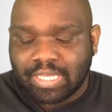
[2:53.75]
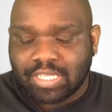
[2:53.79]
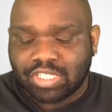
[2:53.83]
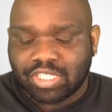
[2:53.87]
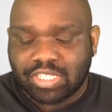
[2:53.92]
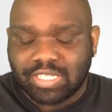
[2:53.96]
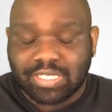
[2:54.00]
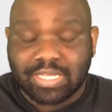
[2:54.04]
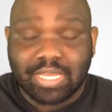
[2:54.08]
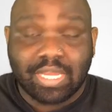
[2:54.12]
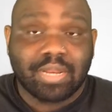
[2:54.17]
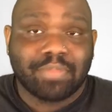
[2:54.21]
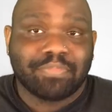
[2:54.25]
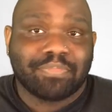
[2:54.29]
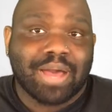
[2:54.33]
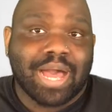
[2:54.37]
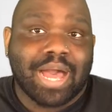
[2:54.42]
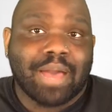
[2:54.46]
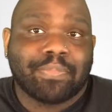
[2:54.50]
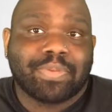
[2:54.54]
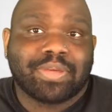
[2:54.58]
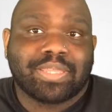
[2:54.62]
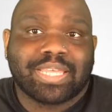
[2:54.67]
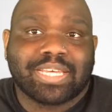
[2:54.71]
She's telling
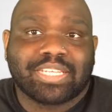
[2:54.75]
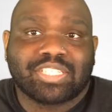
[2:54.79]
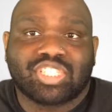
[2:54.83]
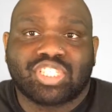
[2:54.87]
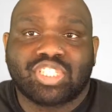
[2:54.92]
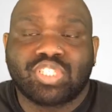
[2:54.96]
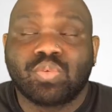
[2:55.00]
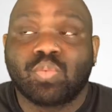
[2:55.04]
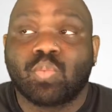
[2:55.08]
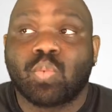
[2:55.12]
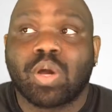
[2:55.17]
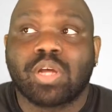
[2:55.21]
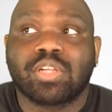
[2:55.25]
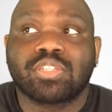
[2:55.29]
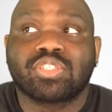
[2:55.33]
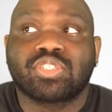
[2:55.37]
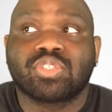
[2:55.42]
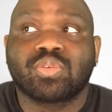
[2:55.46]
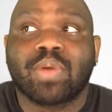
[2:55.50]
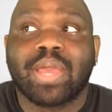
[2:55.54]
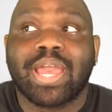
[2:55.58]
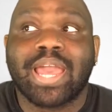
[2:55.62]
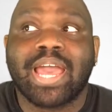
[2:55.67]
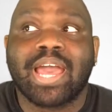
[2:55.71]
Poppy that she wants
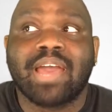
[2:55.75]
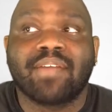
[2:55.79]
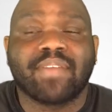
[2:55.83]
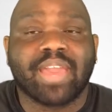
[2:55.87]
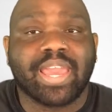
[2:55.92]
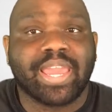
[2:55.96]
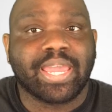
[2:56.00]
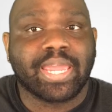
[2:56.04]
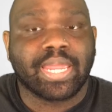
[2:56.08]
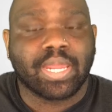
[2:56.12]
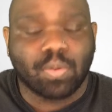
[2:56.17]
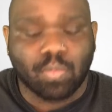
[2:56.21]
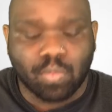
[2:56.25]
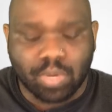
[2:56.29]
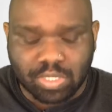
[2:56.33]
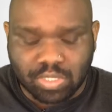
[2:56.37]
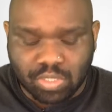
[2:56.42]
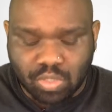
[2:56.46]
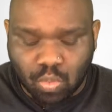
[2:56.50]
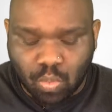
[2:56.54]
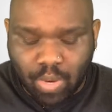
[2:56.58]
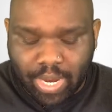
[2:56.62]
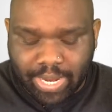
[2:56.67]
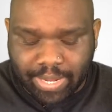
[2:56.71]
to have a
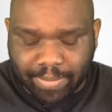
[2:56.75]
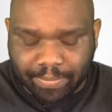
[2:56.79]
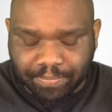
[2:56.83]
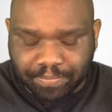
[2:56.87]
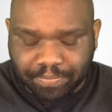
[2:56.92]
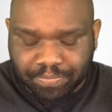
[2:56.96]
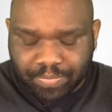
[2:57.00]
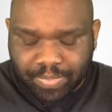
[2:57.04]
winter wedding.